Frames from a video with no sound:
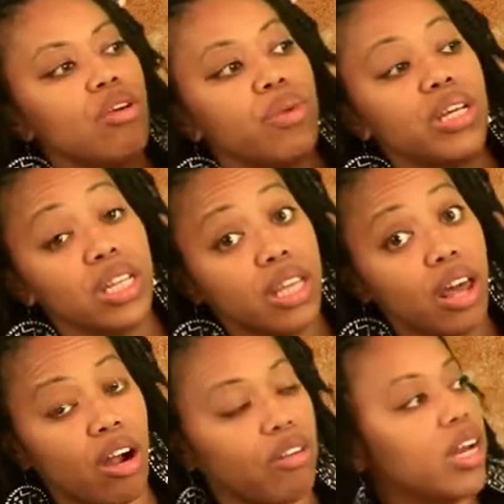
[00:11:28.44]
We did
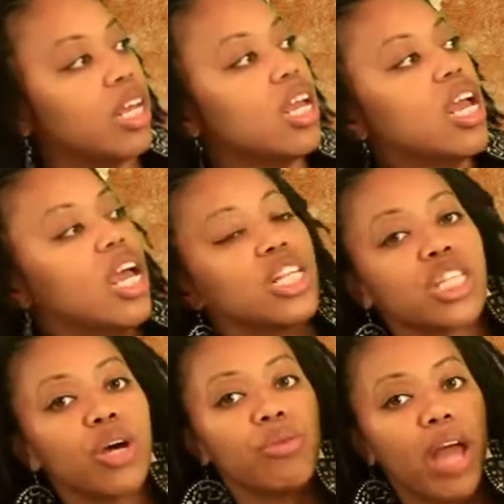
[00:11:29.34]
that already. And
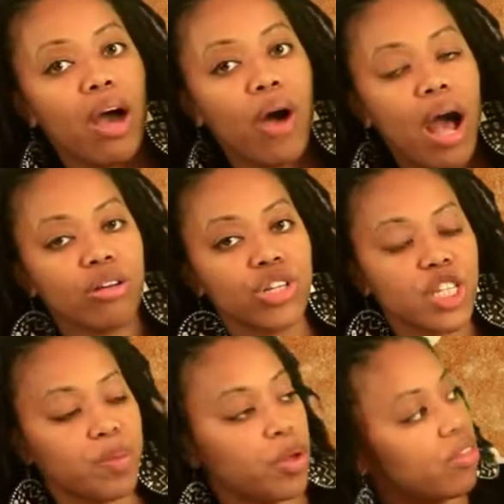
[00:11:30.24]
so now I'll
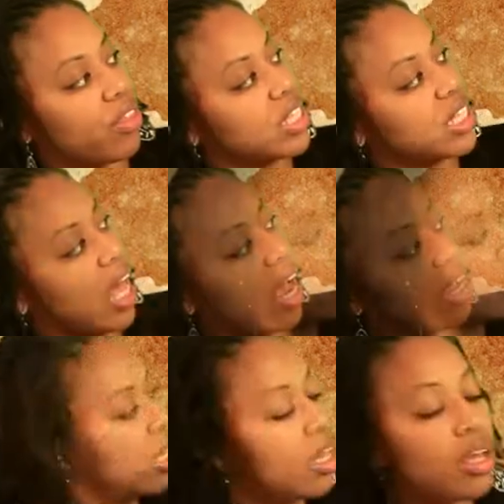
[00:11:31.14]
just be on this side.
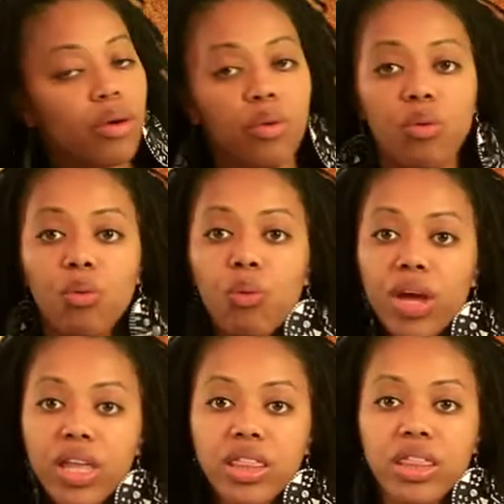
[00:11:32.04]

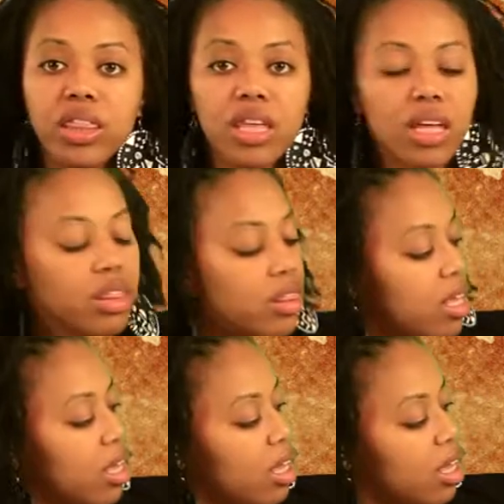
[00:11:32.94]
With
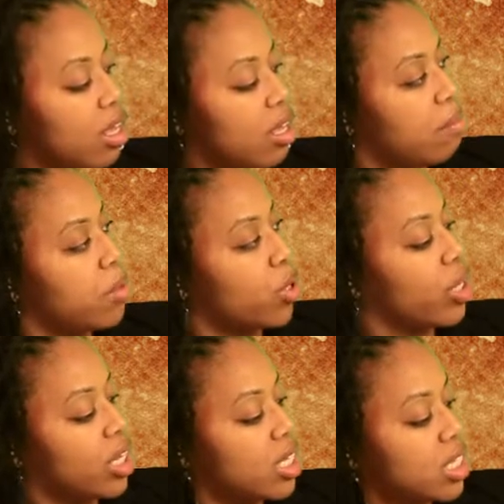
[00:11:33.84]
the Middle
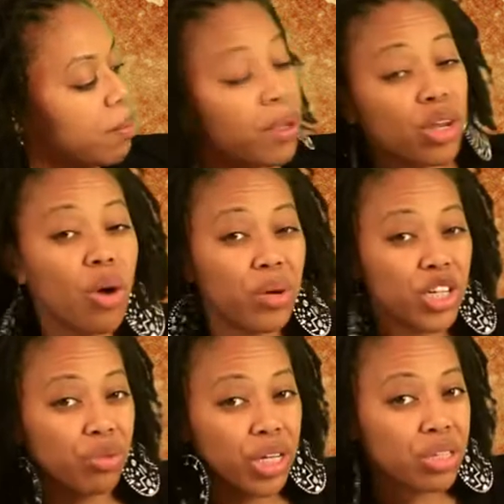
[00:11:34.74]
East, depending on
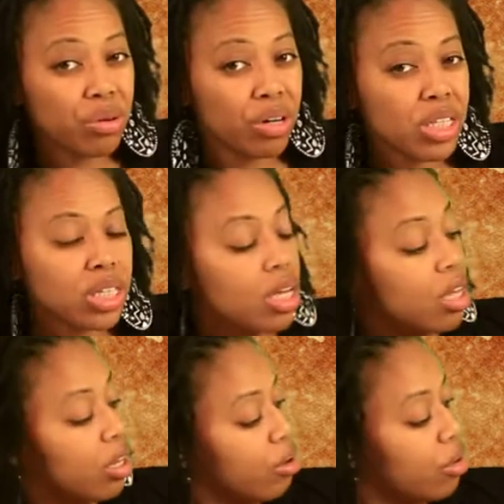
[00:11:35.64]
which resource
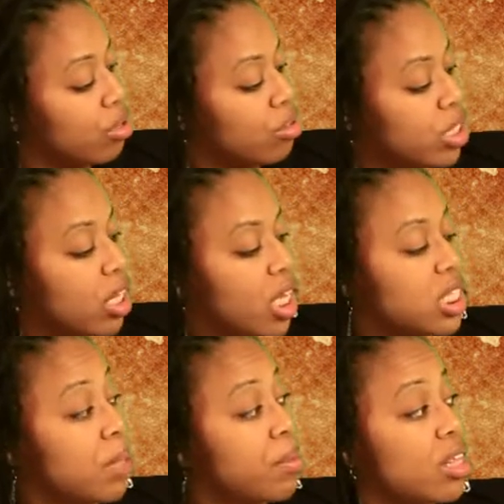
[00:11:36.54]
you're using,
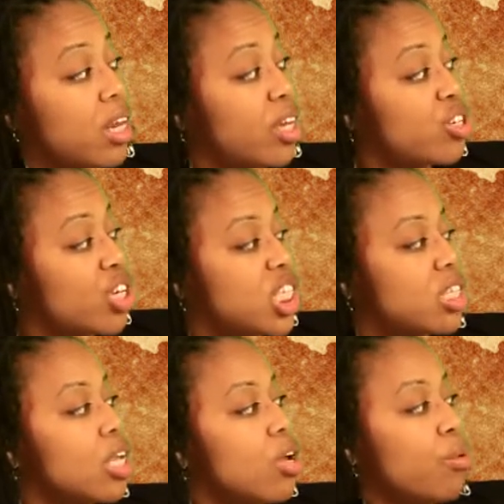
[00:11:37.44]
some of the nations
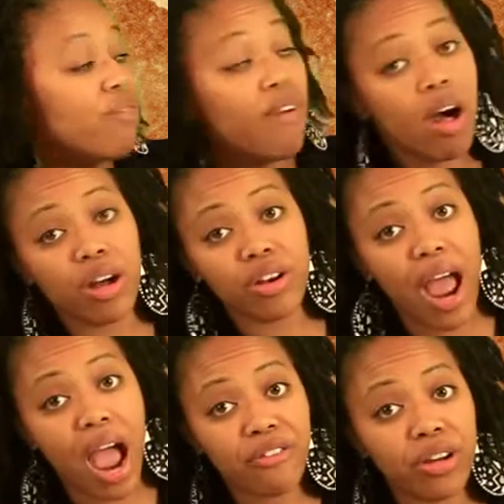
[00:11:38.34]
will fall under
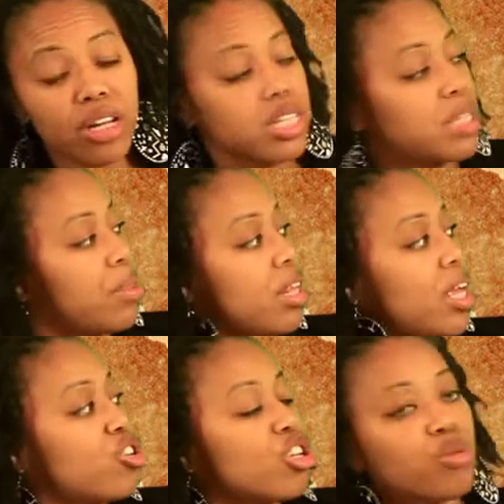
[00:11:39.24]
Africa, some of the
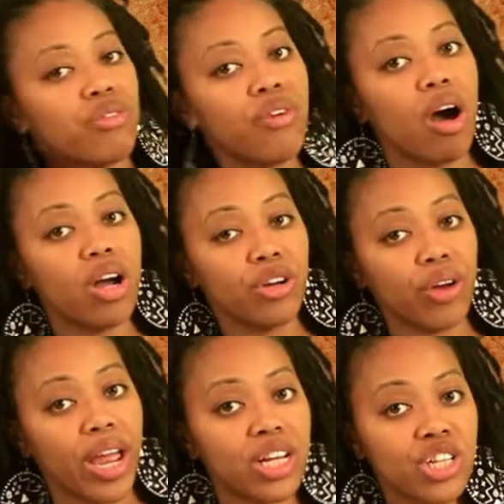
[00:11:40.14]
nations will fall under
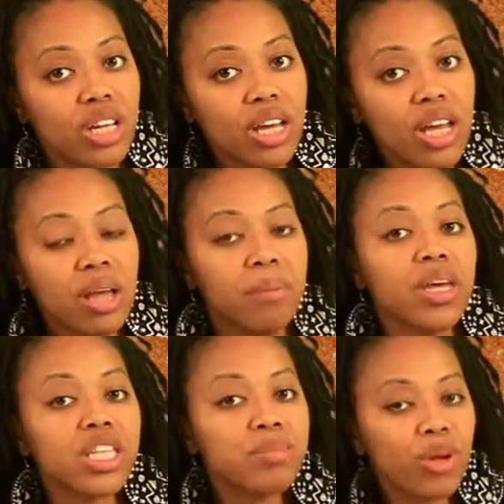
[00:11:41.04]
Asia,
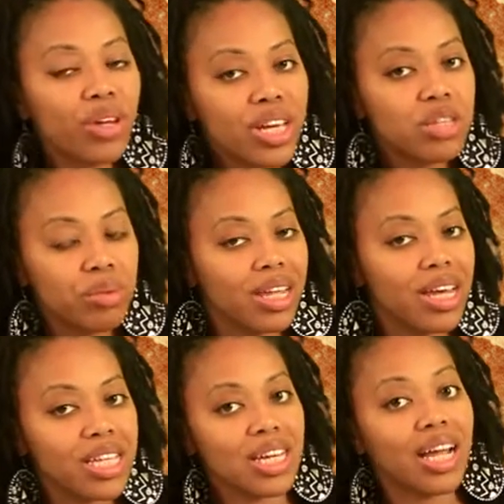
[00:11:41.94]
because Middle East really
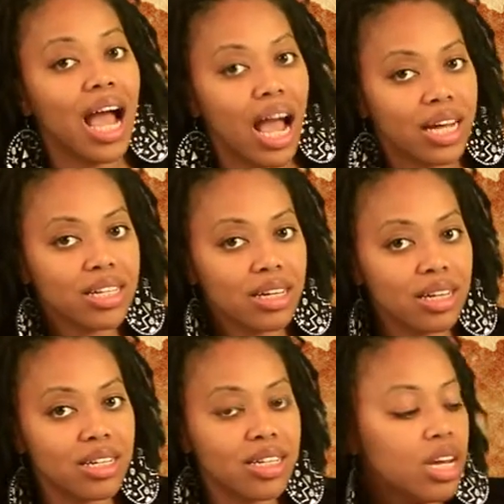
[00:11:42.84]
isn't a
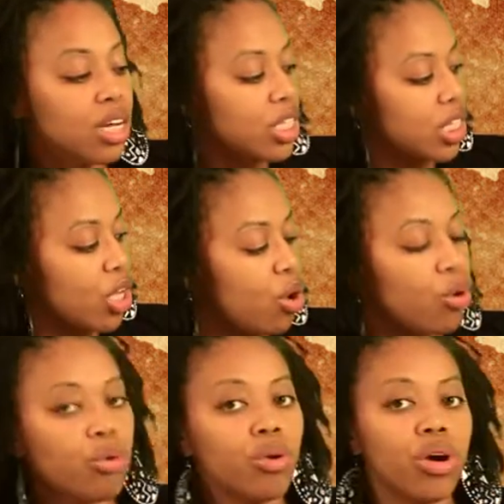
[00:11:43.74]
continent.
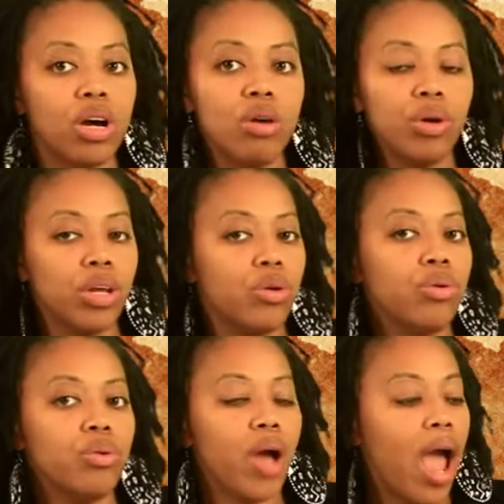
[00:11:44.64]
So when
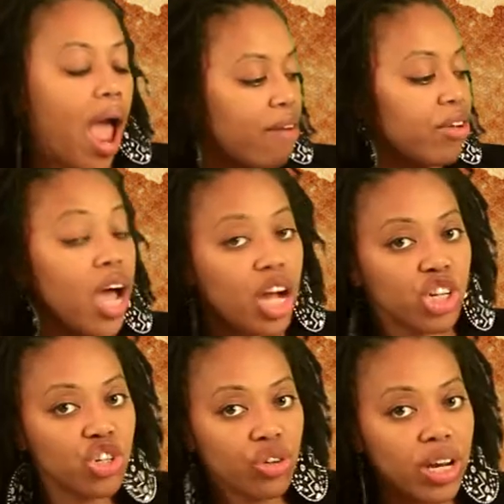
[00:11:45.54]
you have a
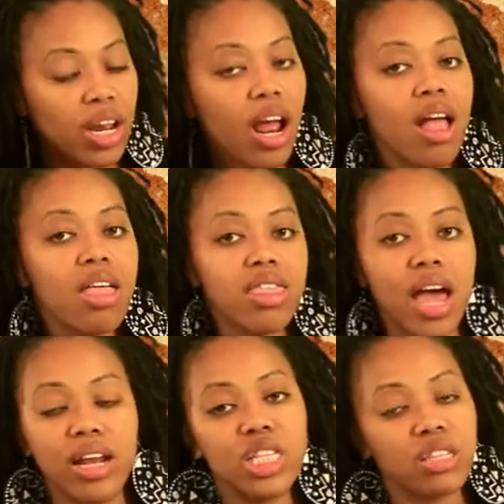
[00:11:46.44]
country
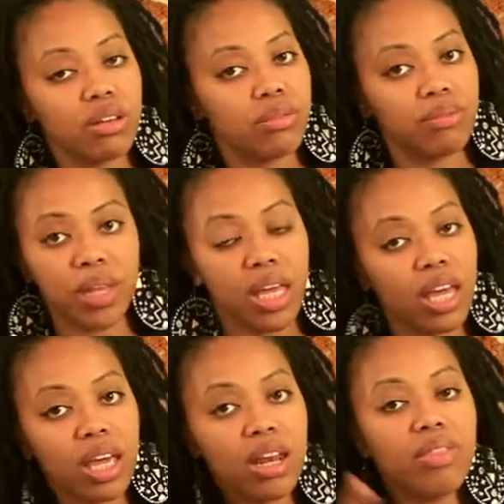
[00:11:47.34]
that is
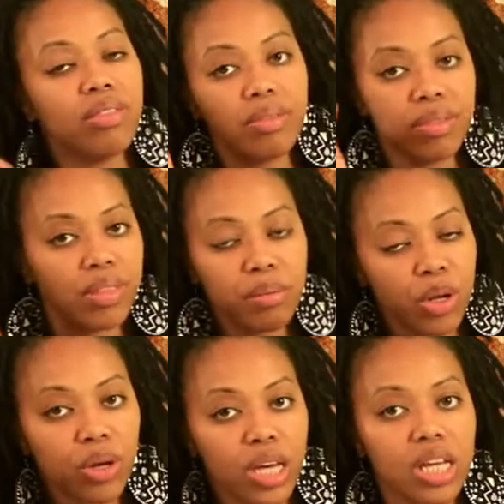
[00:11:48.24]
in the
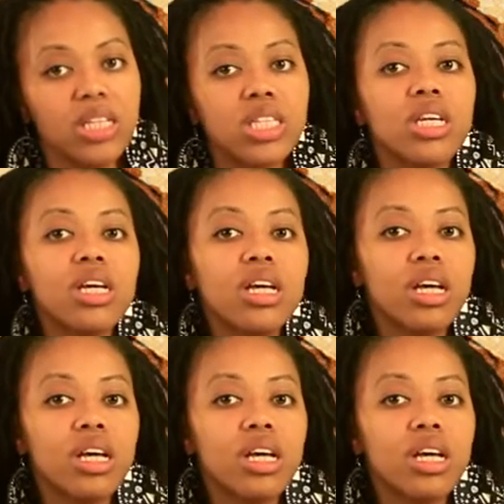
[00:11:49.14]
Middle East,